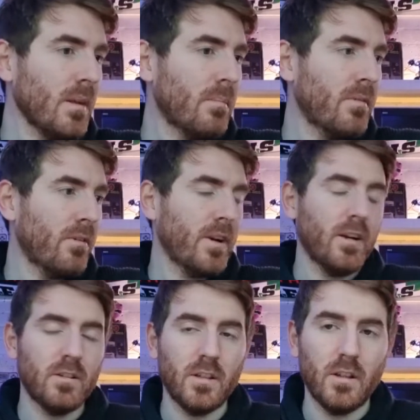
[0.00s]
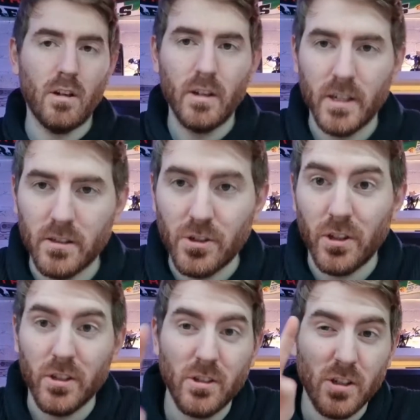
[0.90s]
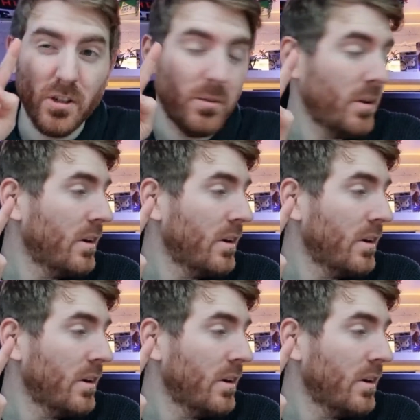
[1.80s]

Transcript: Before I get onto the Doncaster show, there's two